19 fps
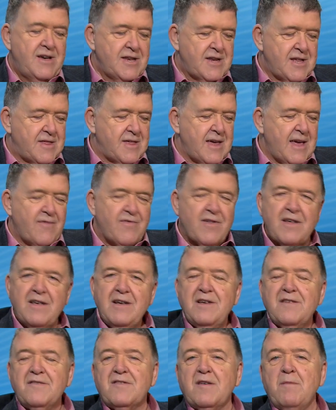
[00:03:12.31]
to think that
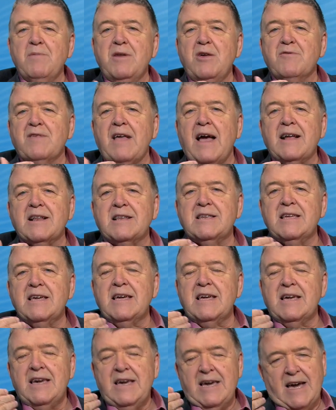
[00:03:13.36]
somebody who's
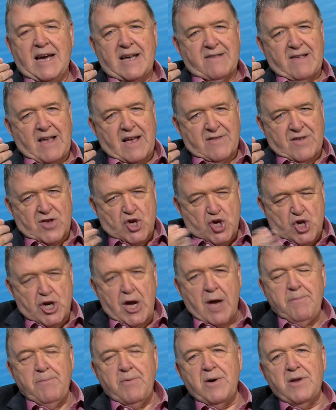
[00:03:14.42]
acting as, as a
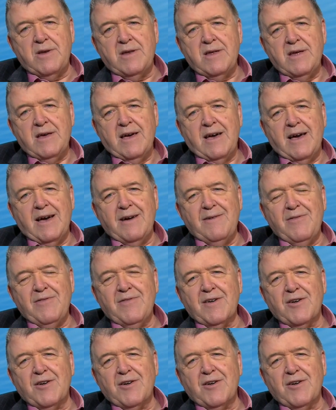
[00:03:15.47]
shepherd uh,